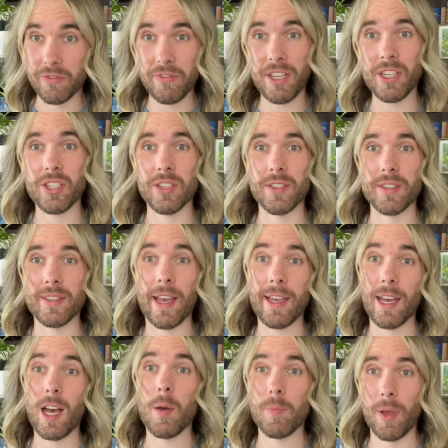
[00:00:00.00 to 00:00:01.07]
features. They
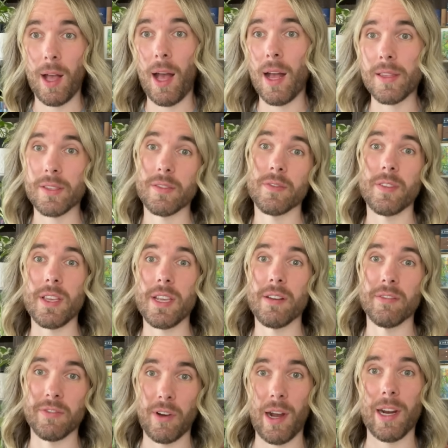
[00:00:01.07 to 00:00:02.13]
are parts of the
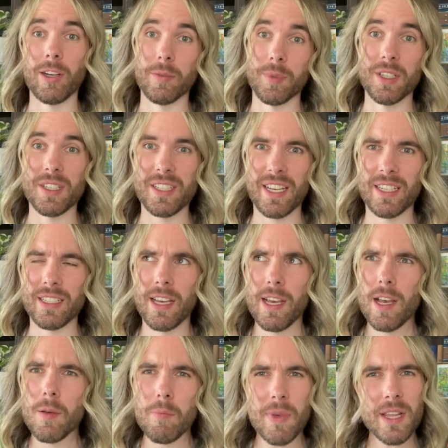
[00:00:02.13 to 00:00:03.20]
environment, and
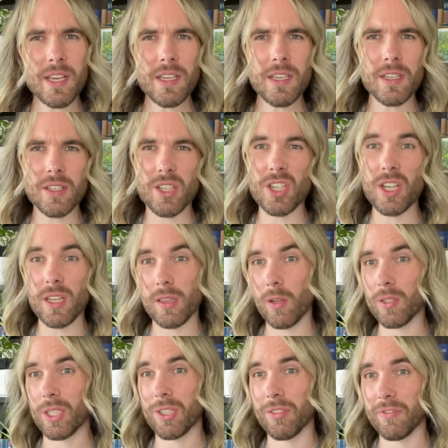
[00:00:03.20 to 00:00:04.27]
many
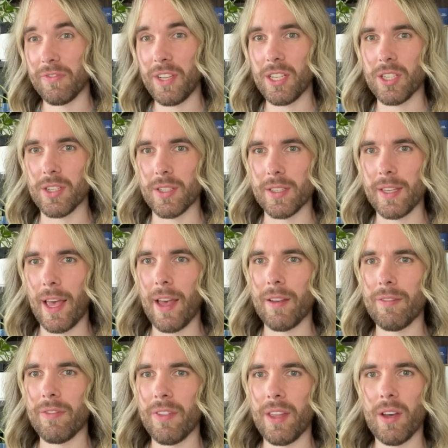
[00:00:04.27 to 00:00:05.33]
geological features
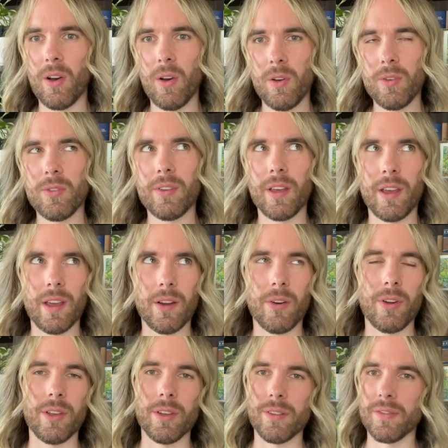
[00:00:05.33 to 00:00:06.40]
have their own
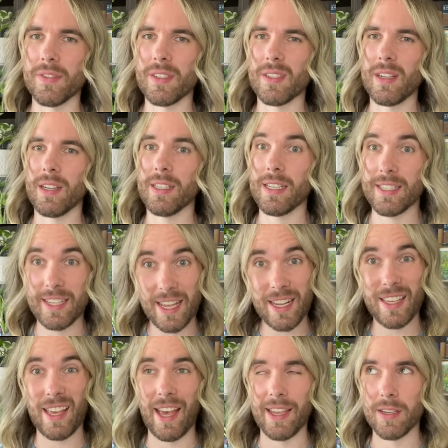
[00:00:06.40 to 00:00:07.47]
area of study
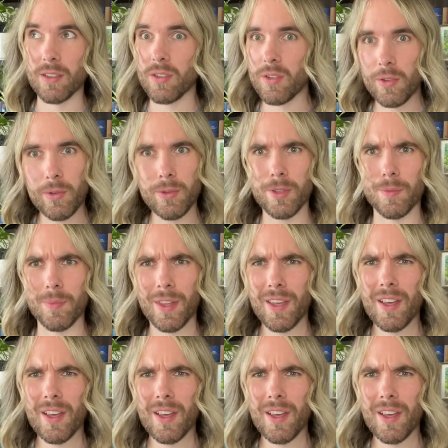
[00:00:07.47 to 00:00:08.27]
dedicated to them.